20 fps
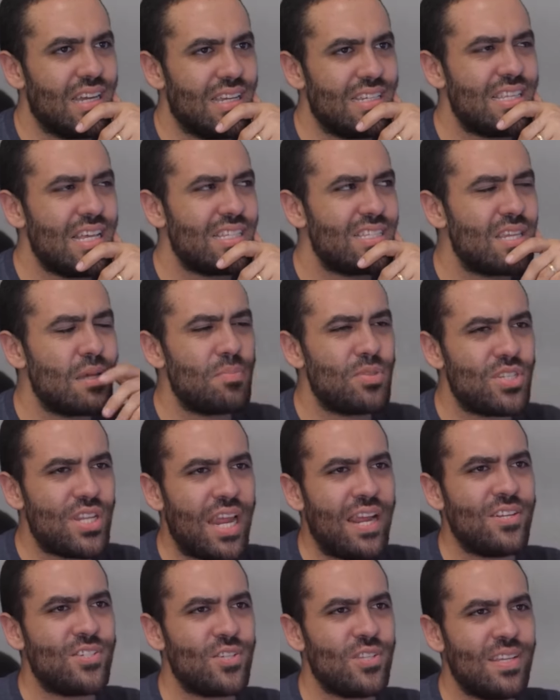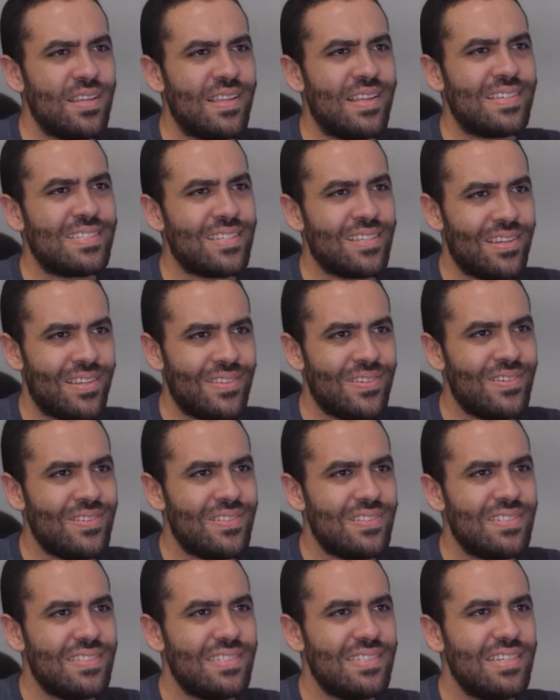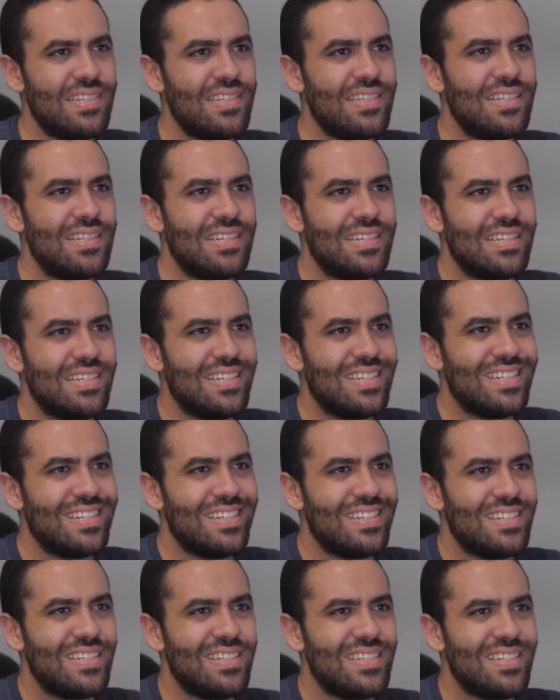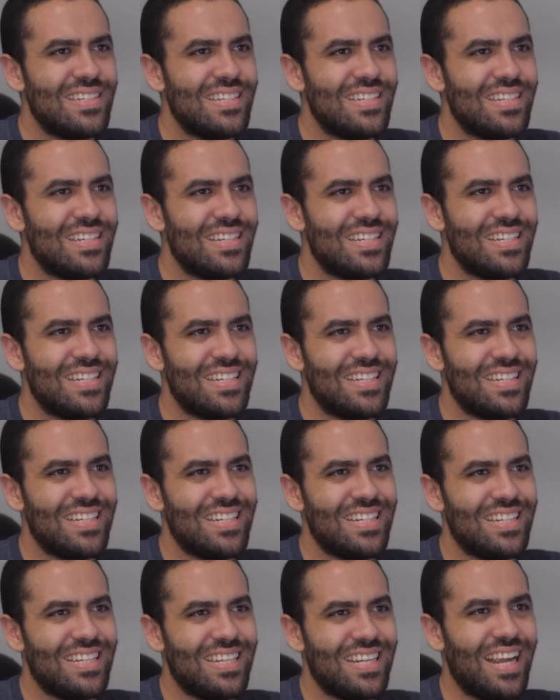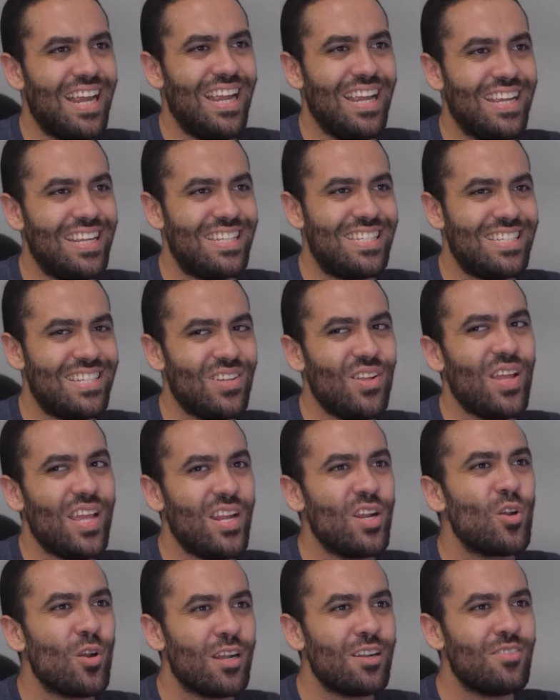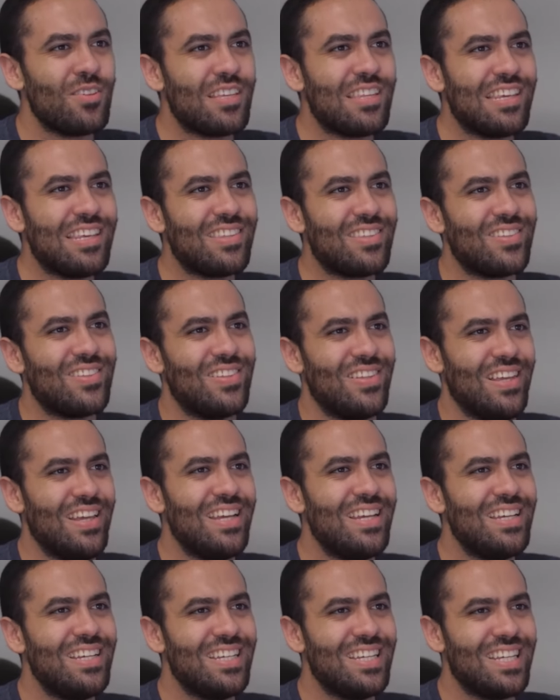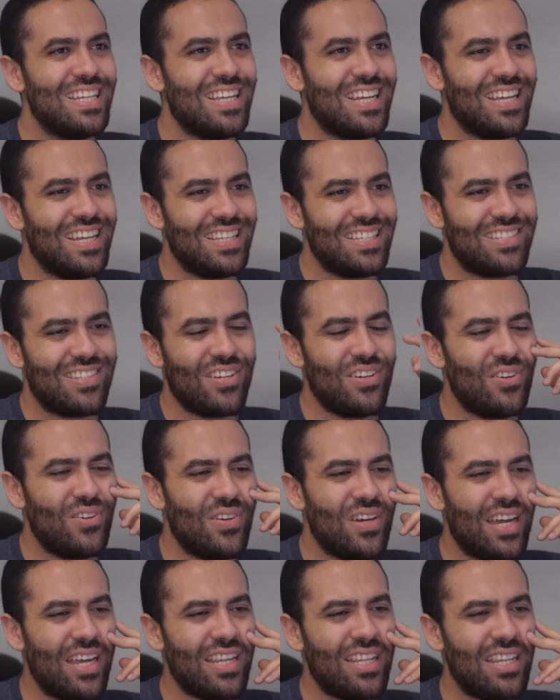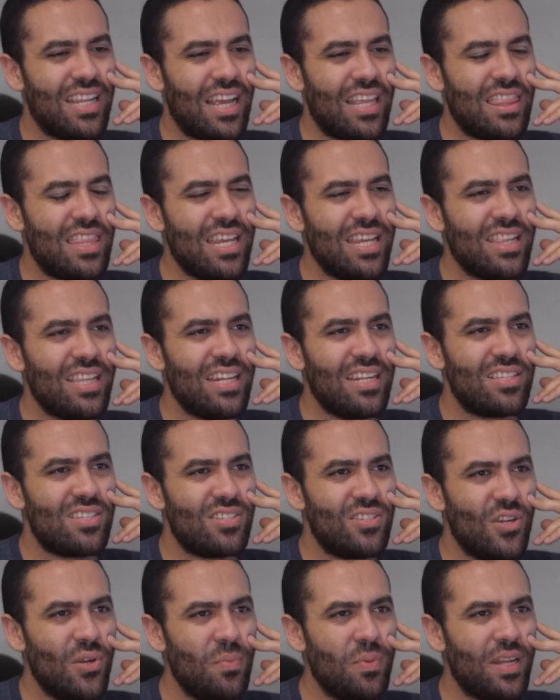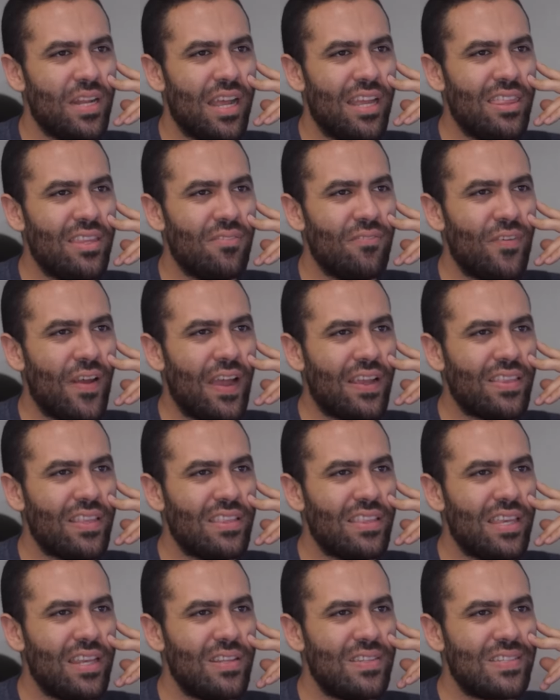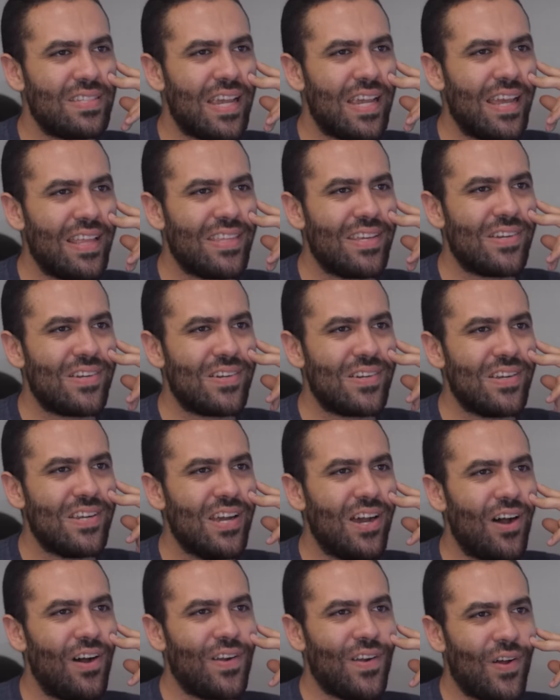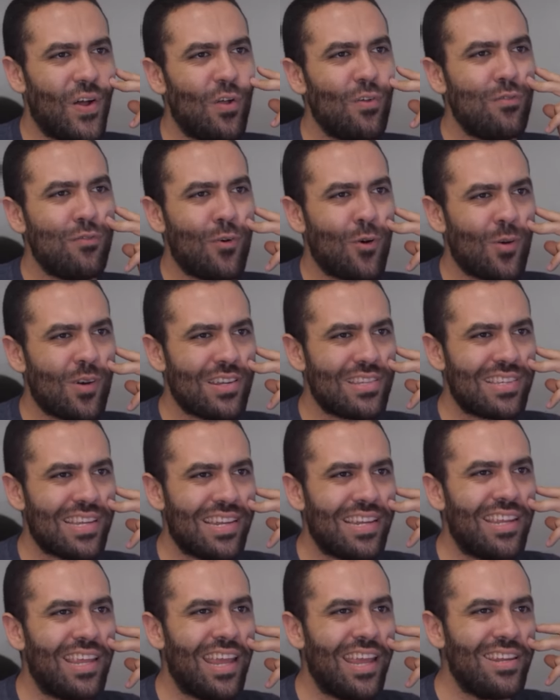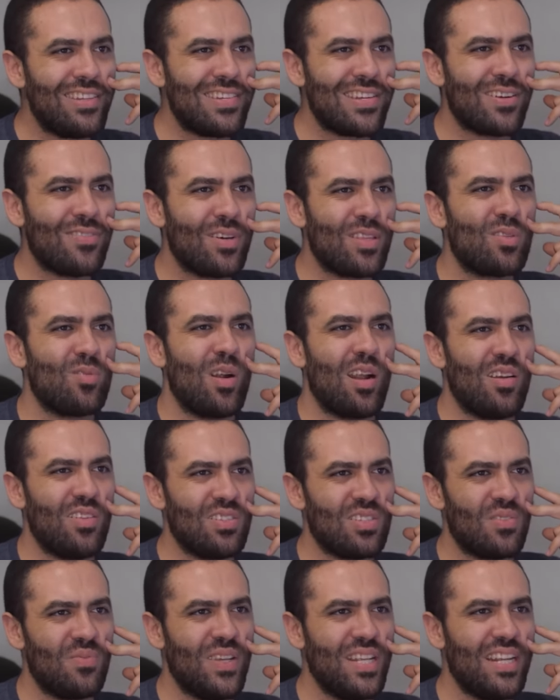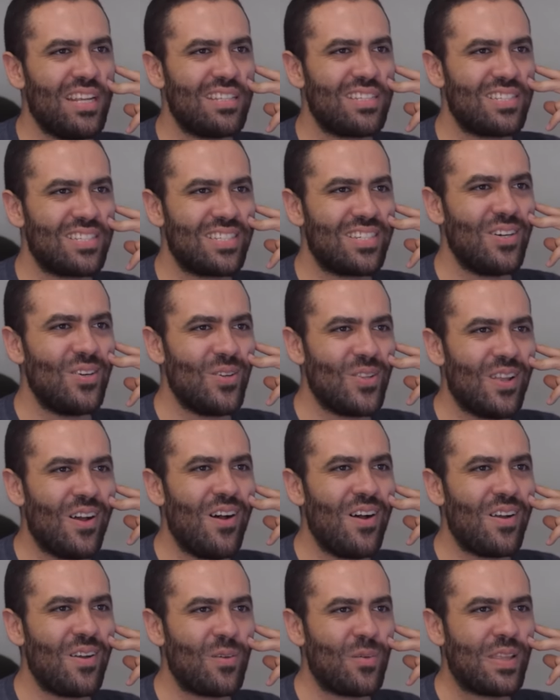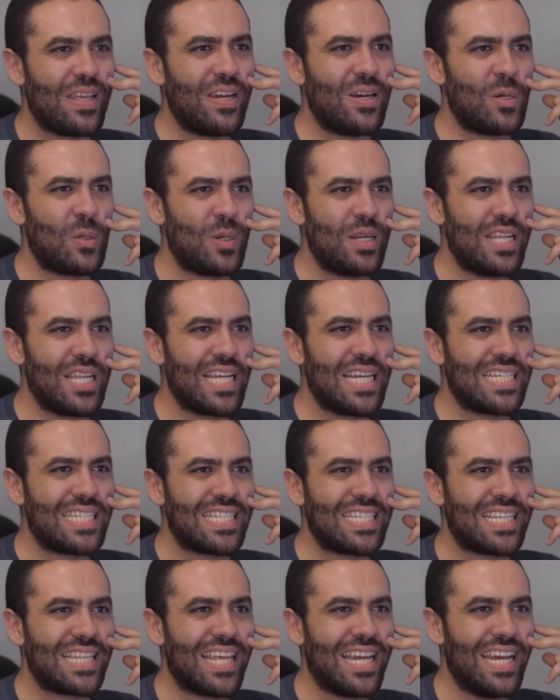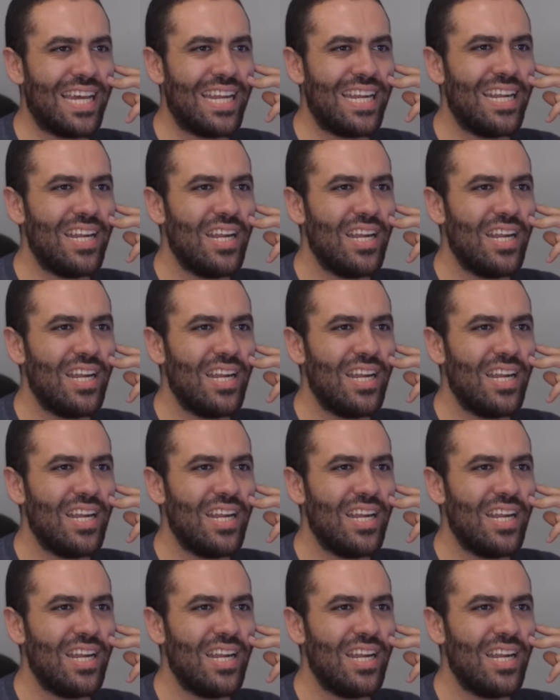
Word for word: that substantially less lethal? It's still a ton of rounds. it's still incredibly lethal so I, I think that it's stupid. And the fact that they sat there on all fours engaging with rounds a minute so long without realizing that,